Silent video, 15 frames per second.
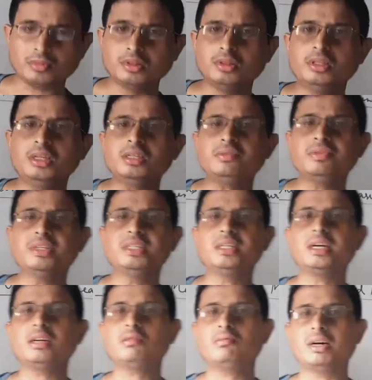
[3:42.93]
these
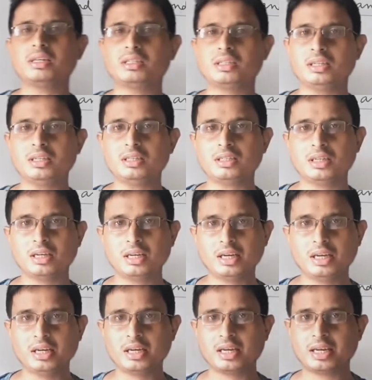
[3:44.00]
physical quantities
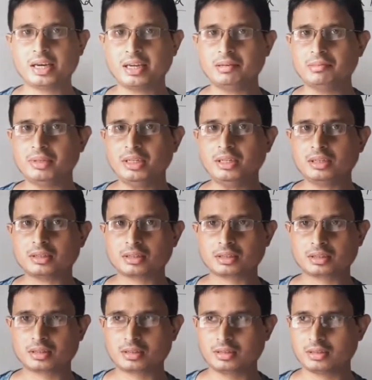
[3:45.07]
can be
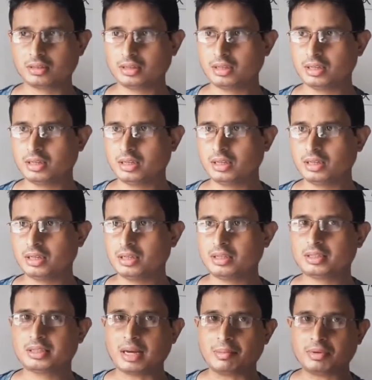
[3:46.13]

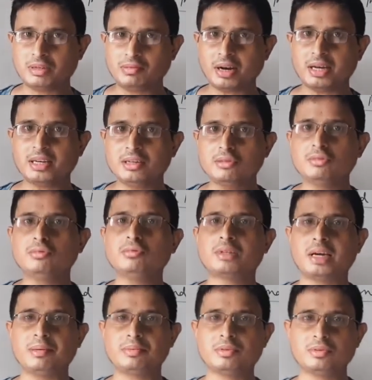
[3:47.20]
subdivided into two
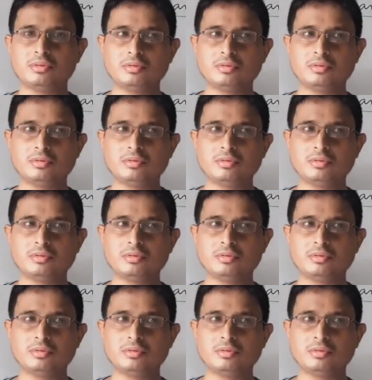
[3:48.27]
types.